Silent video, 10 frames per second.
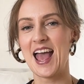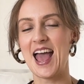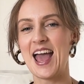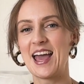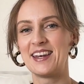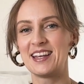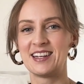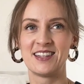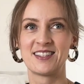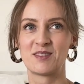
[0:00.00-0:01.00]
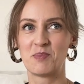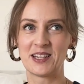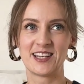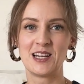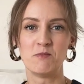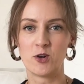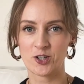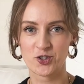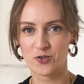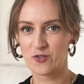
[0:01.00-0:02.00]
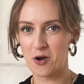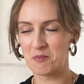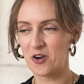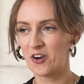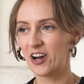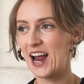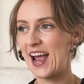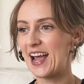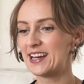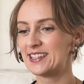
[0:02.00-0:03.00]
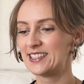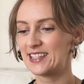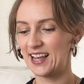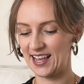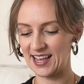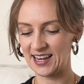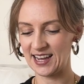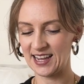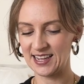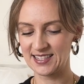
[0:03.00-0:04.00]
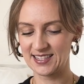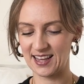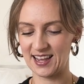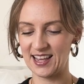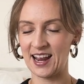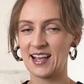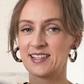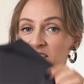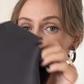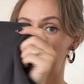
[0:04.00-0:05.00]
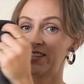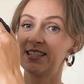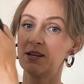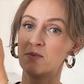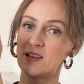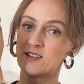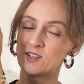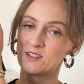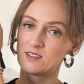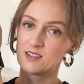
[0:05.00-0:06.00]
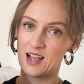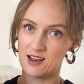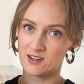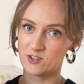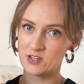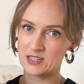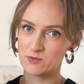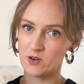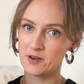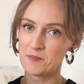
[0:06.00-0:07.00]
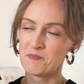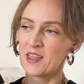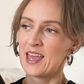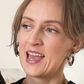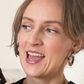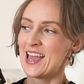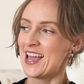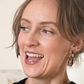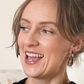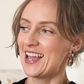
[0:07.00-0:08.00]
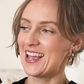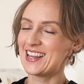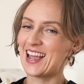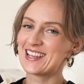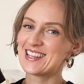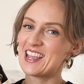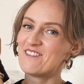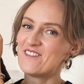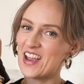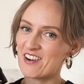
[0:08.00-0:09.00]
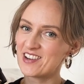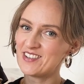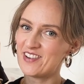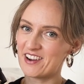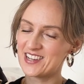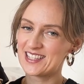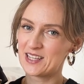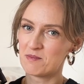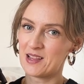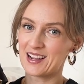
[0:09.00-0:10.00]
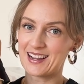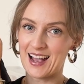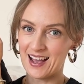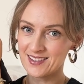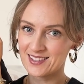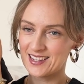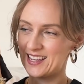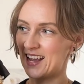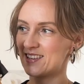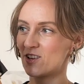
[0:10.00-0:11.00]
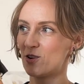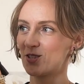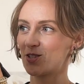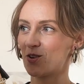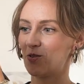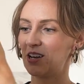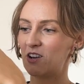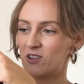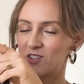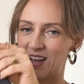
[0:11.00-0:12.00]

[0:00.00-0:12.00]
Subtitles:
And it is basically merch from her, and it has a very similar color to this one. It has a very similar cut. It also